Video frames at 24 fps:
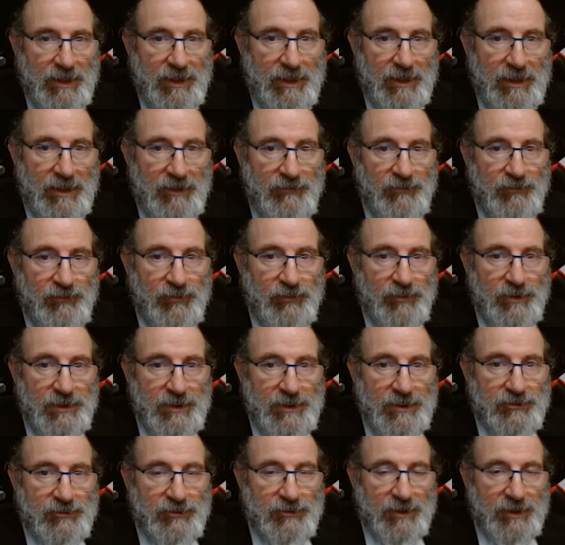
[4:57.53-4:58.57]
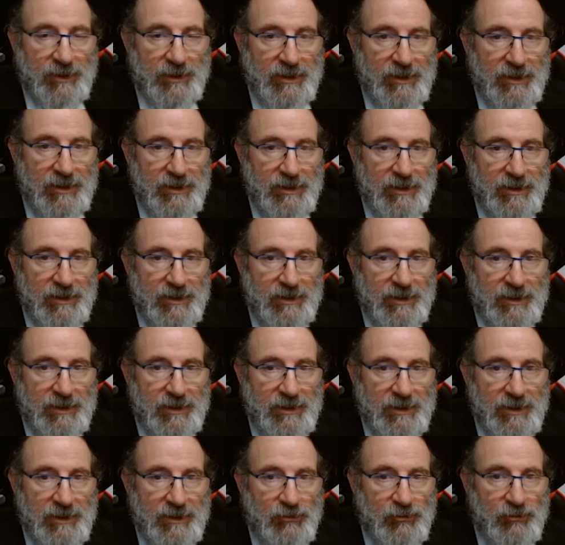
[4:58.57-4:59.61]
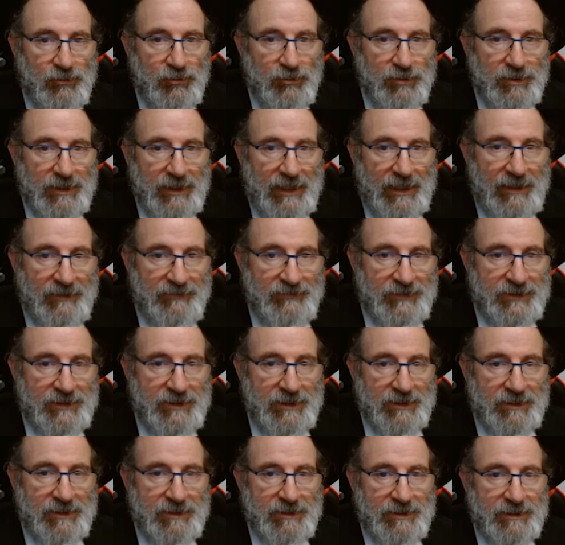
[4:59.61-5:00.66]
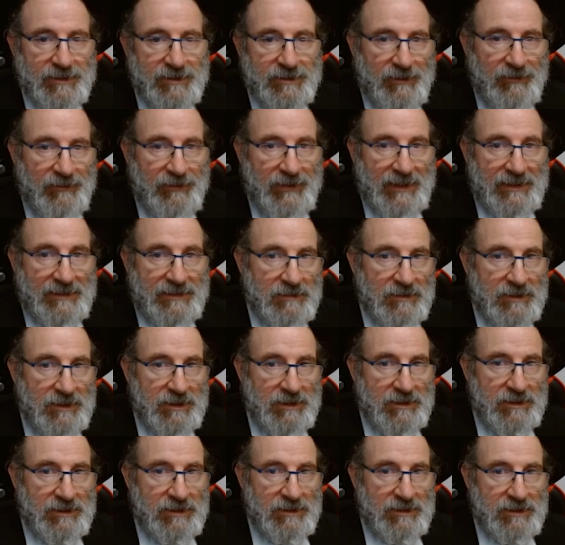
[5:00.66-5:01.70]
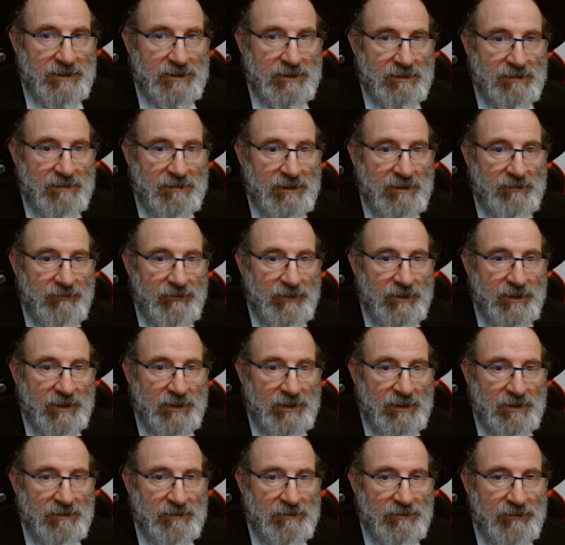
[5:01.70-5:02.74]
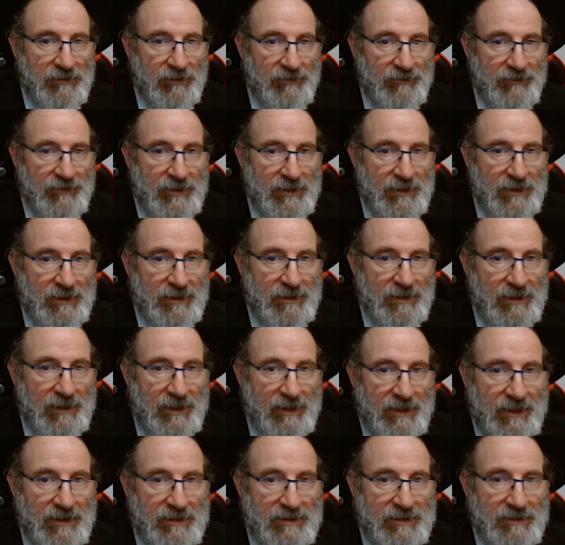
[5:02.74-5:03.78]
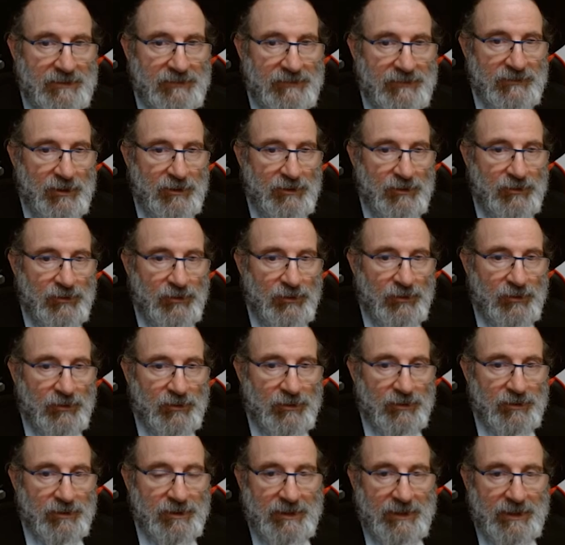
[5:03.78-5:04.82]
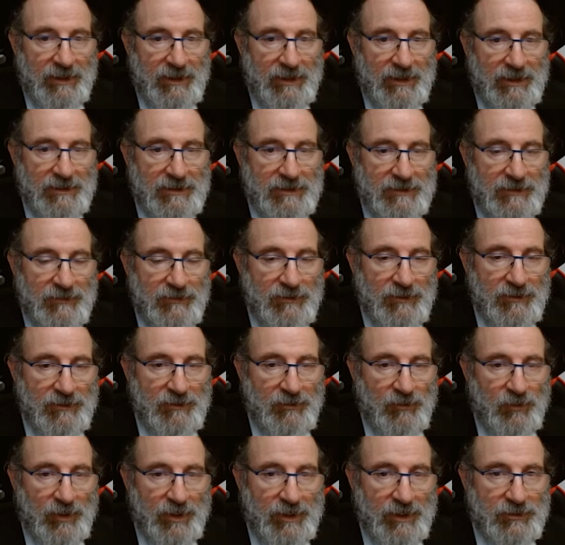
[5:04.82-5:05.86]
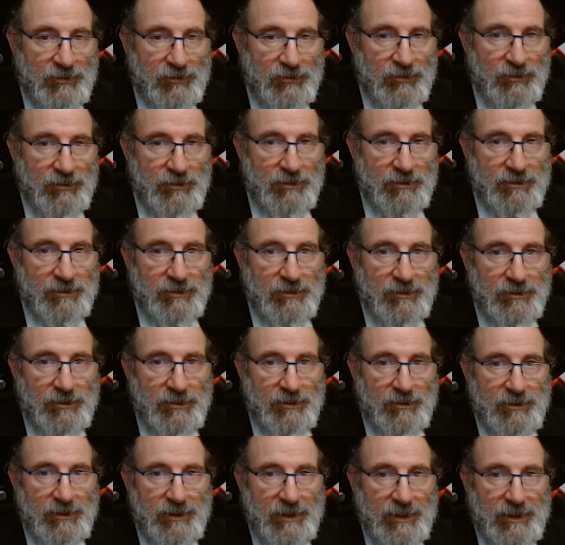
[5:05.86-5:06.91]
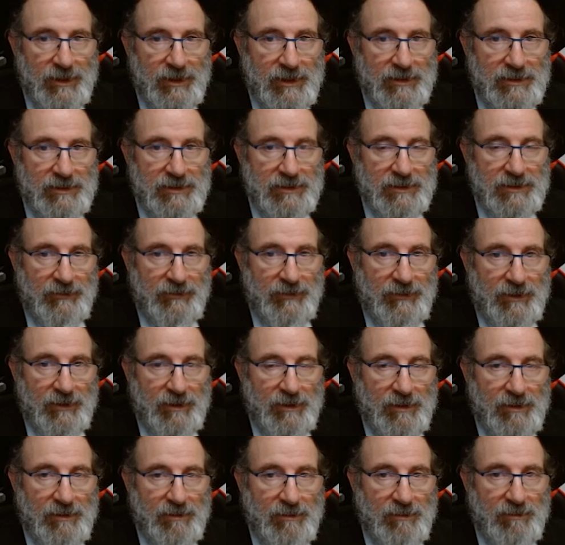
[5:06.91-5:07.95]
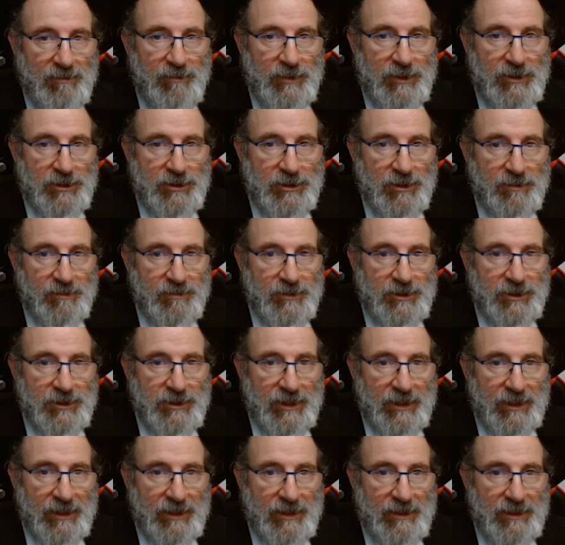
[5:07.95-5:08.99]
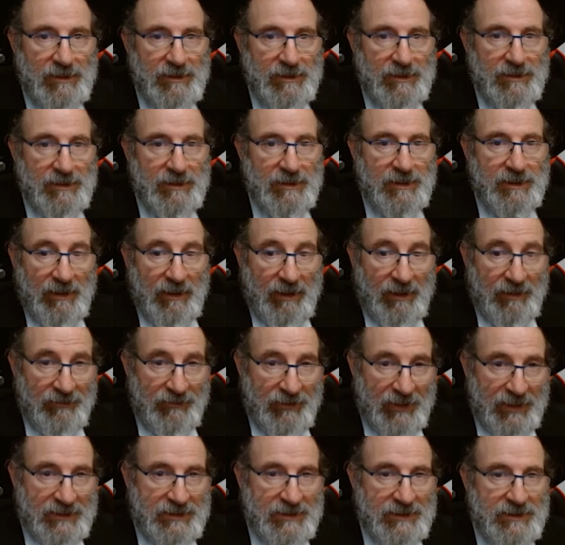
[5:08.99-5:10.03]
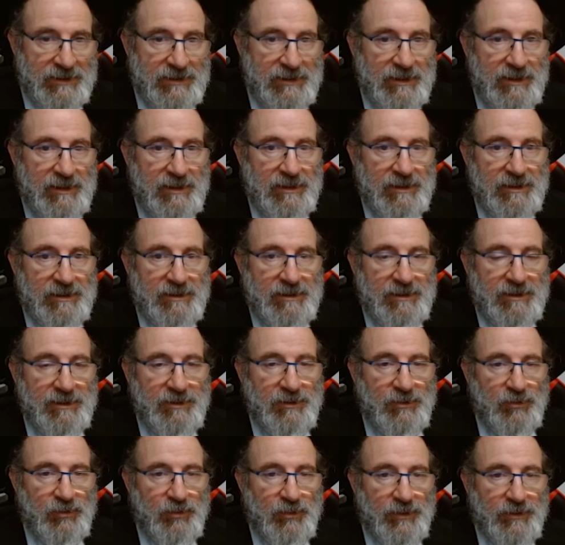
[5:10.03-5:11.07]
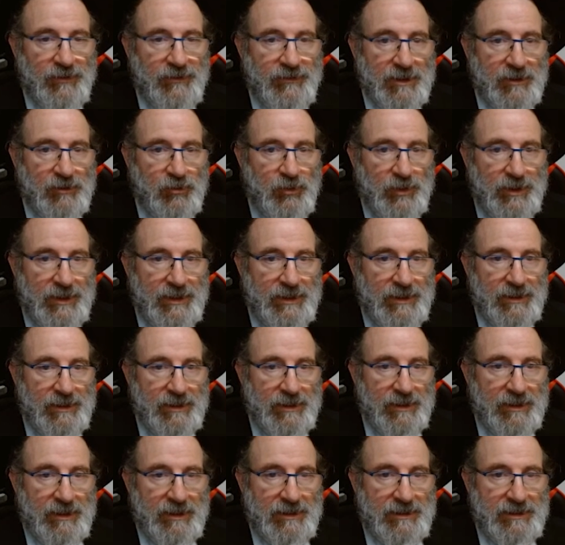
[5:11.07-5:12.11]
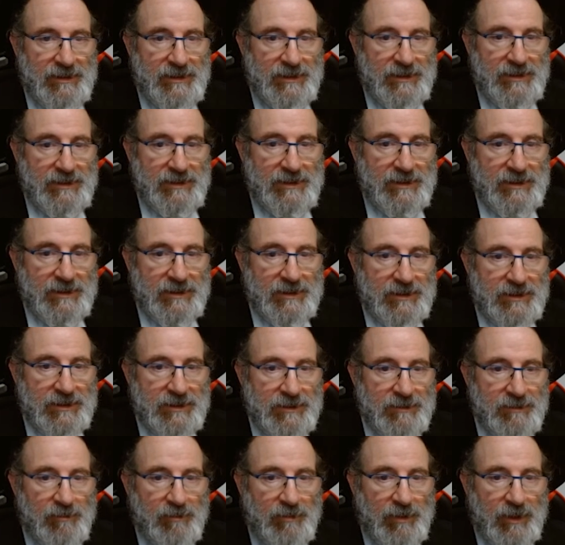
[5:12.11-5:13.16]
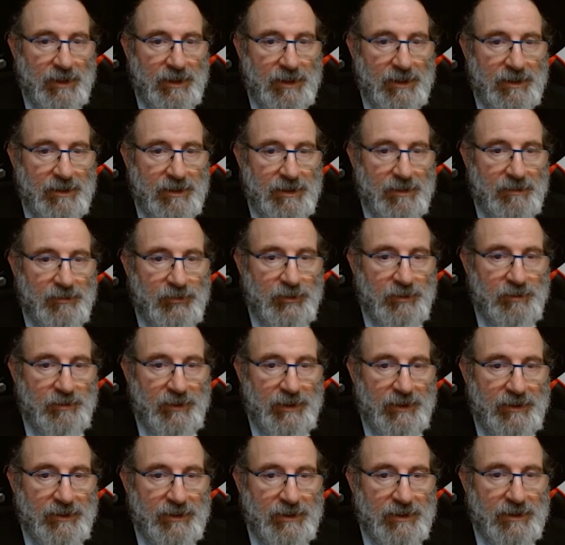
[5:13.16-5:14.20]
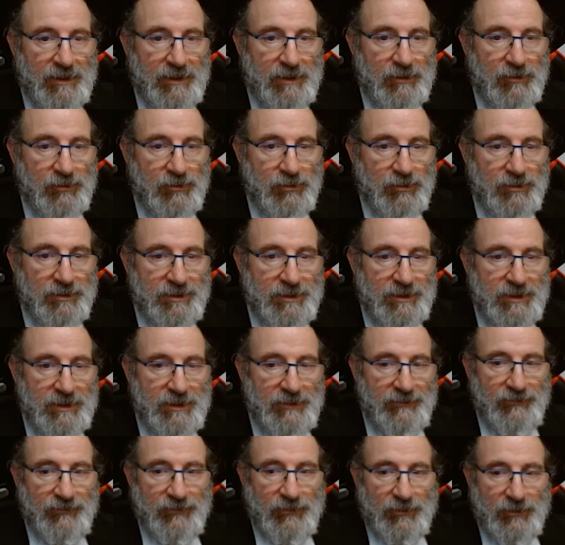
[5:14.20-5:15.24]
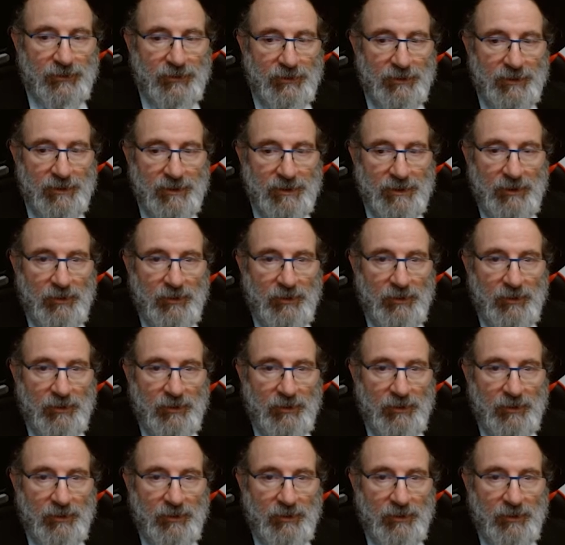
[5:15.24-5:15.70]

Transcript: If we try rook f6, that is giving nothing negative nor against the white rook nor against the bishop g8, and that is dealing with queen d6 by preparing rook d4.